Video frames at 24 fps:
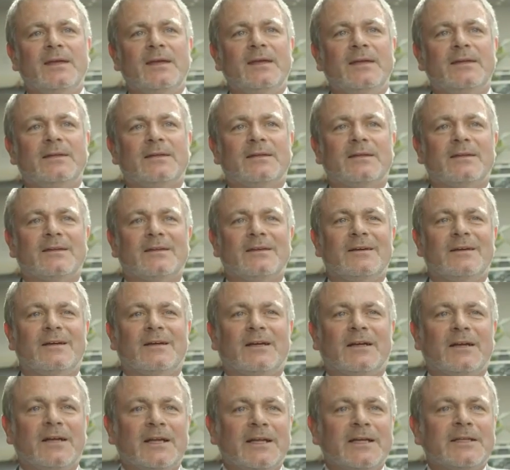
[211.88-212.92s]
It
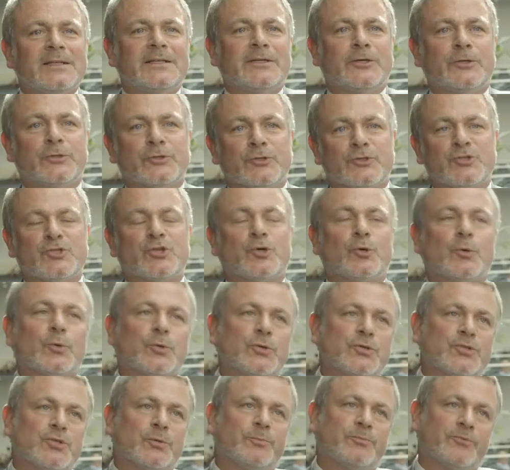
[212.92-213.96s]
clearly
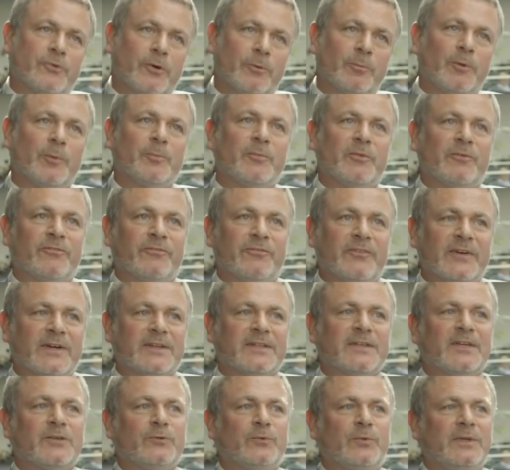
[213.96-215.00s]
underscores the problem, the
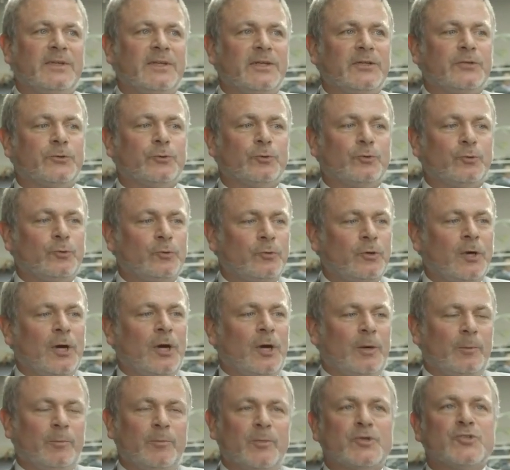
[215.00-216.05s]
fact that we need to do
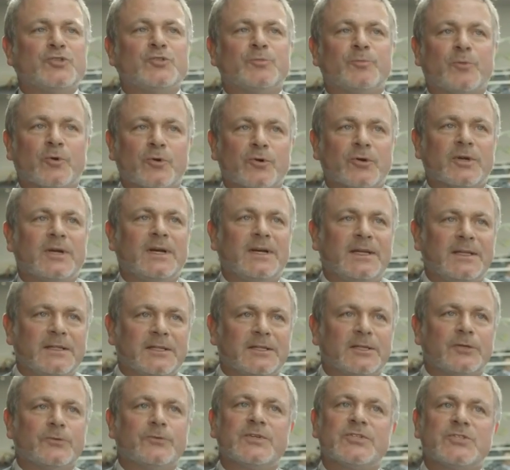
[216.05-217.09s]
much more
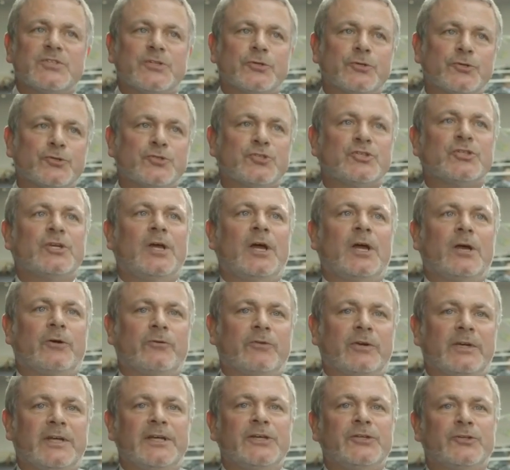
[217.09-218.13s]
clinical research
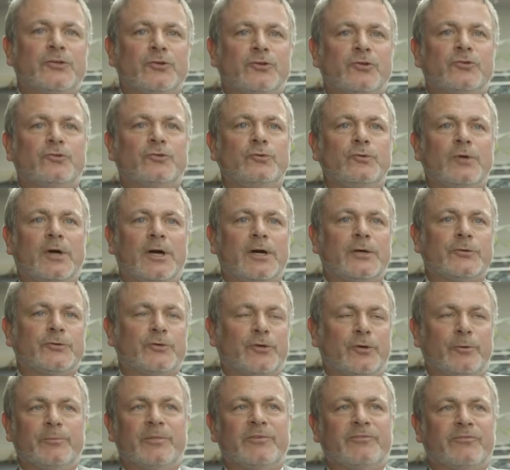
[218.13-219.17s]
related to
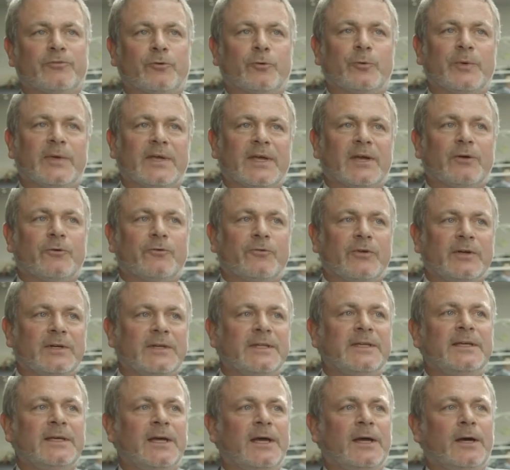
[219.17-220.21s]
outcome before we can
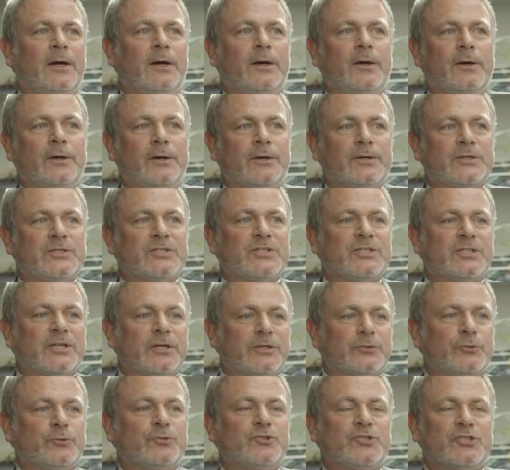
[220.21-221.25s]
really
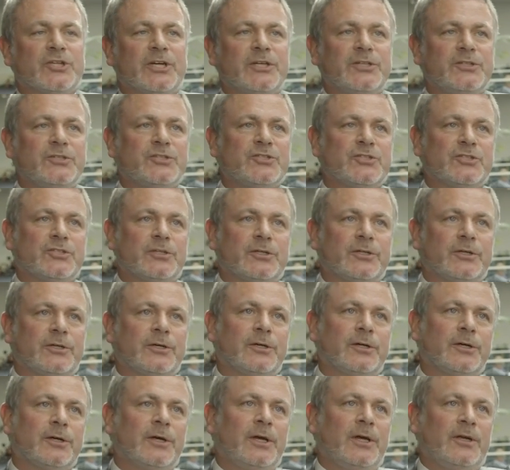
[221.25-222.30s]
start to change
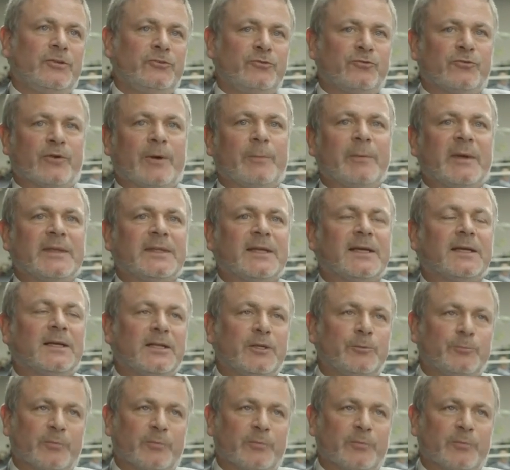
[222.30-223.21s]
dramatically